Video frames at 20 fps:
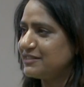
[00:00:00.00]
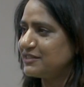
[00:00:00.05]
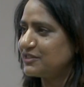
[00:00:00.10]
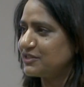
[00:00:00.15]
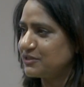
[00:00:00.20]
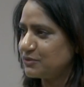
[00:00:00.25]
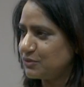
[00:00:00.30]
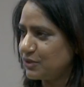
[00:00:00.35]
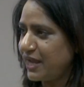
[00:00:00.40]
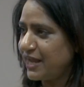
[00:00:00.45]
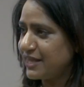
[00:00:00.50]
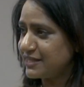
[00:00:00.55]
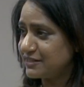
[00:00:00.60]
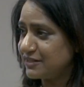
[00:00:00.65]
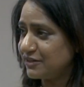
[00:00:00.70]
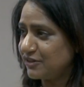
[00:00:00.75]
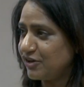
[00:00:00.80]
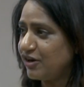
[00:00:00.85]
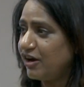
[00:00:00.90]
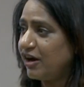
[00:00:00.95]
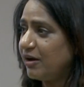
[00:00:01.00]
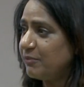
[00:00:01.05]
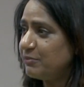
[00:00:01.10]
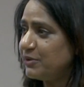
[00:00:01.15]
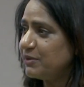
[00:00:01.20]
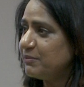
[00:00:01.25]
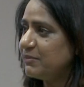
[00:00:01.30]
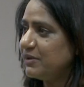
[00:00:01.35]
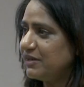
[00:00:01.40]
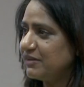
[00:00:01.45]
his, has that calm
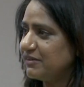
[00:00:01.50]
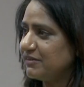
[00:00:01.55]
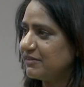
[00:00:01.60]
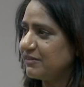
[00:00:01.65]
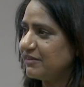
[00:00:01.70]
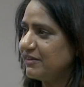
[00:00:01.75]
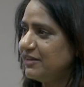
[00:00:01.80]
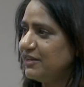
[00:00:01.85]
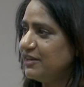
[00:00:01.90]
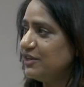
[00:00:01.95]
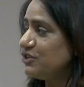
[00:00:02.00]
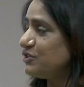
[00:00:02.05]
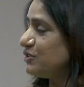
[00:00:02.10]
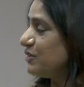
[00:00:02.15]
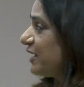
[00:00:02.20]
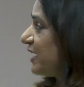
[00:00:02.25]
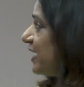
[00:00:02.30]
demeanor. So